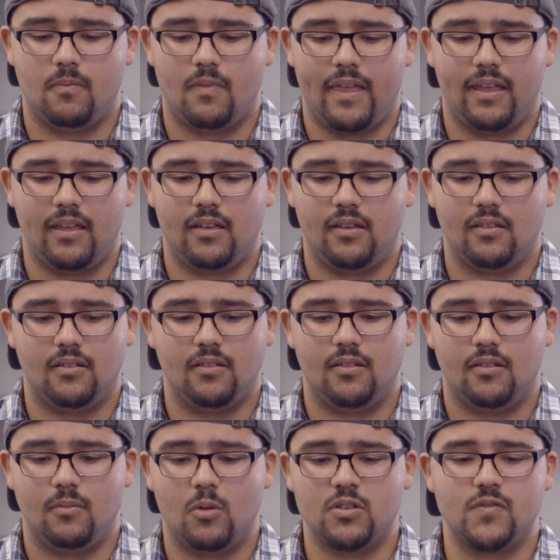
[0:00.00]
like
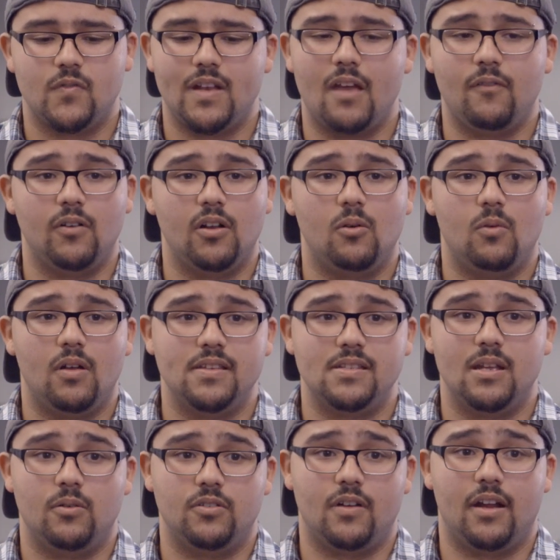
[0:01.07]
much of an effort it was
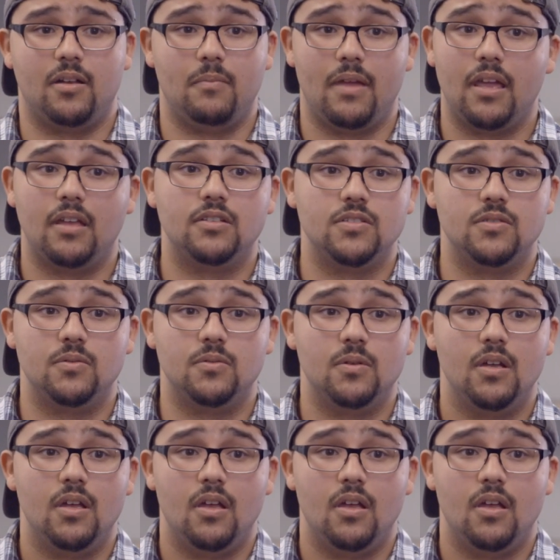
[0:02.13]
they were trying to make to